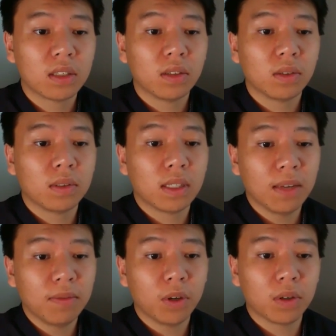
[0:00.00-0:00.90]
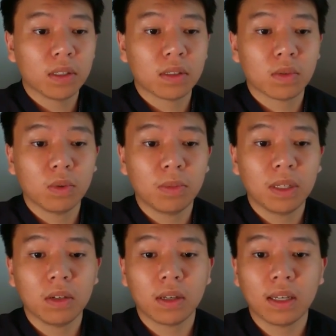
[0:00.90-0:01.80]
So to keep focus, we'll
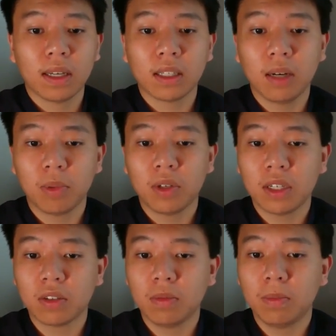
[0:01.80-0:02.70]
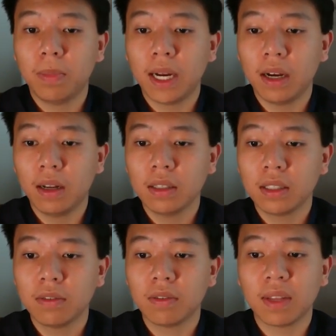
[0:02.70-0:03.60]
be looking at computational
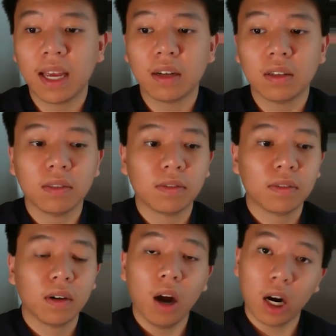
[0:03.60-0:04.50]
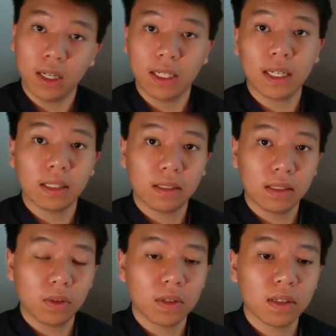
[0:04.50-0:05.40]
biology from the angle of RNA
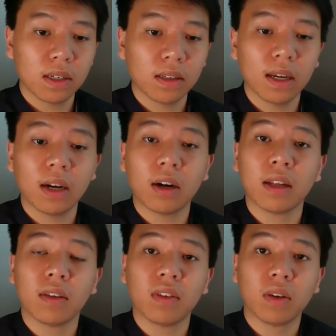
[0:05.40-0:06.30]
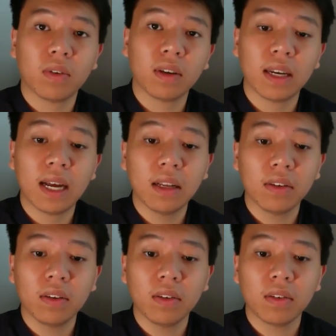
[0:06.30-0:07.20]
sequencing and RNA sequencing
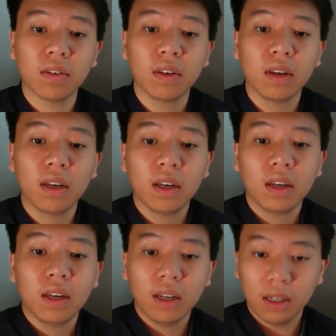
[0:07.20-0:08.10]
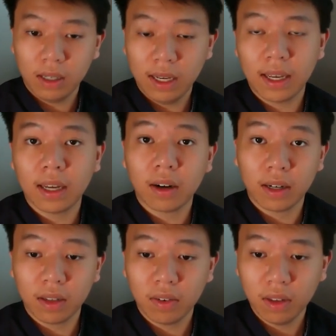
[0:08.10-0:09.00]
analysis, aka
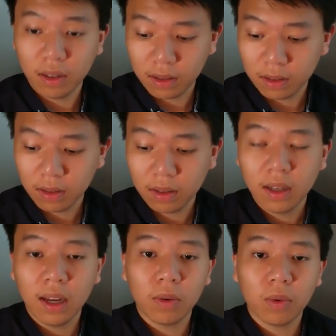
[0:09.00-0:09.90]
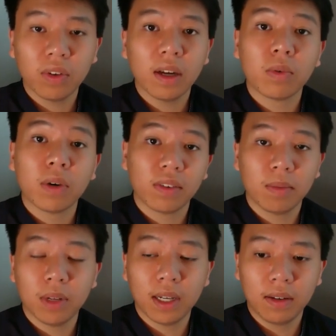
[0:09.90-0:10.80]
RNA-seq, and we'll see how Rust
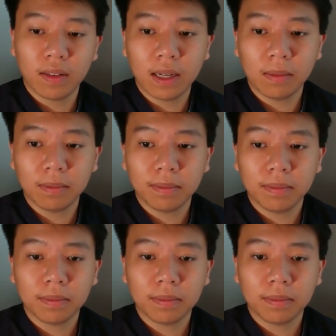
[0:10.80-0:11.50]
can play into that.